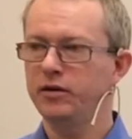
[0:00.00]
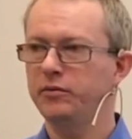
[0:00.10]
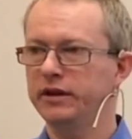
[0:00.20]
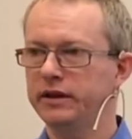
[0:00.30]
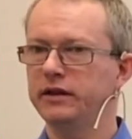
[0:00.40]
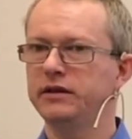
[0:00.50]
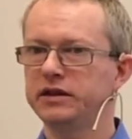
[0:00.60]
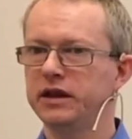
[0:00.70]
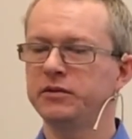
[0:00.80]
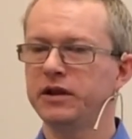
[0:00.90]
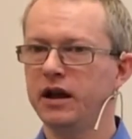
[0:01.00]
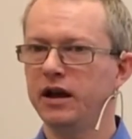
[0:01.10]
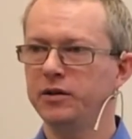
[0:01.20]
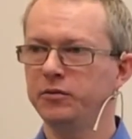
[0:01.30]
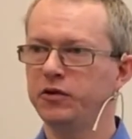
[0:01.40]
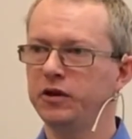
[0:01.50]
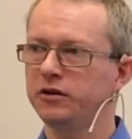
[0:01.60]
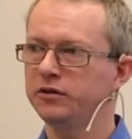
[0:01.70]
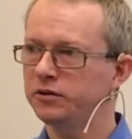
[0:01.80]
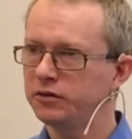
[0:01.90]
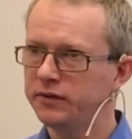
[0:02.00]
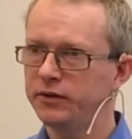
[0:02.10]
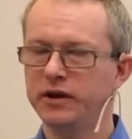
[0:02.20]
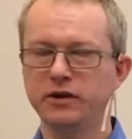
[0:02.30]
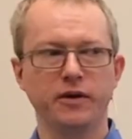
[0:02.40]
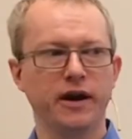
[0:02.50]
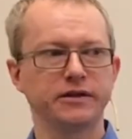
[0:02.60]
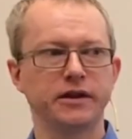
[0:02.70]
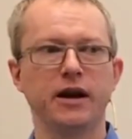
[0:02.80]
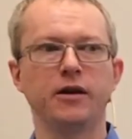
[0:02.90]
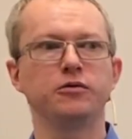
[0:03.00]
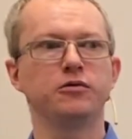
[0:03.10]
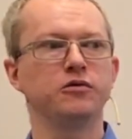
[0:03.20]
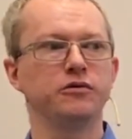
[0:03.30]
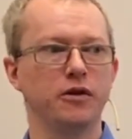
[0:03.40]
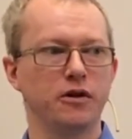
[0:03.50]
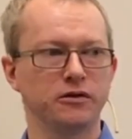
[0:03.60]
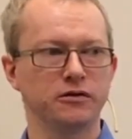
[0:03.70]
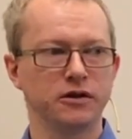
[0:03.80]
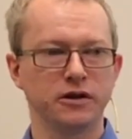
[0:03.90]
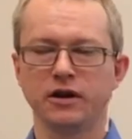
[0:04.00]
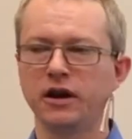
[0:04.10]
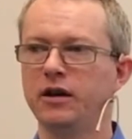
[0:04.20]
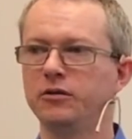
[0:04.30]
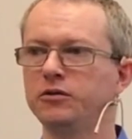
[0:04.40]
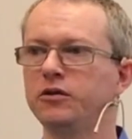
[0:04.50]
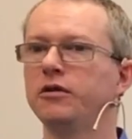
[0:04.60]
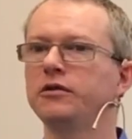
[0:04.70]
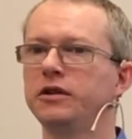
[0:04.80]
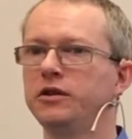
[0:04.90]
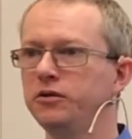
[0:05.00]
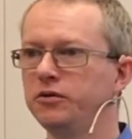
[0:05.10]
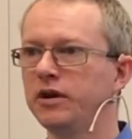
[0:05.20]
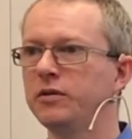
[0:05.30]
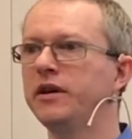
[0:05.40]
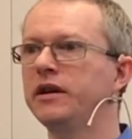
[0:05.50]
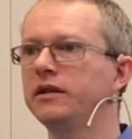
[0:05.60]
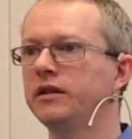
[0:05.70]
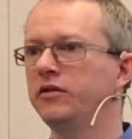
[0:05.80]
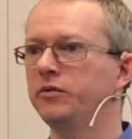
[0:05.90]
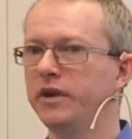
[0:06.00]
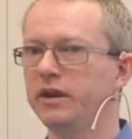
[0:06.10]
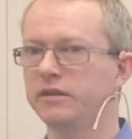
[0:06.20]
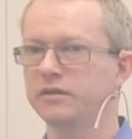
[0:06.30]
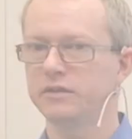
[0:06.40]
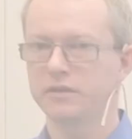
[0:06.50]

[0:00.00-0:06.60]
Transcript: But at the same time, we also give you advice how to move on, how to continue and make it even better.